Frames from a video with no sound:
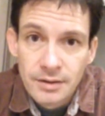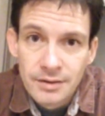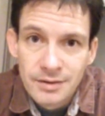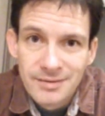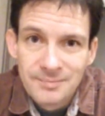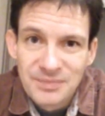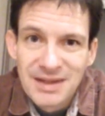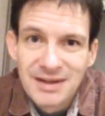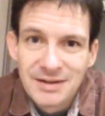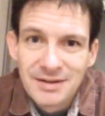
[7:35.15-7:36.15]
Dave is a
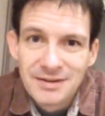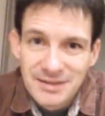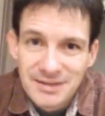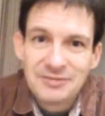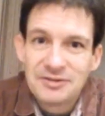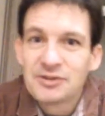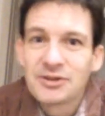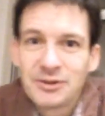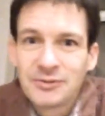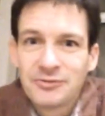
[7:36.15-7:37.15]
good friend of mine.
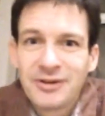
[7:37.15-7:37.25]
Yeah.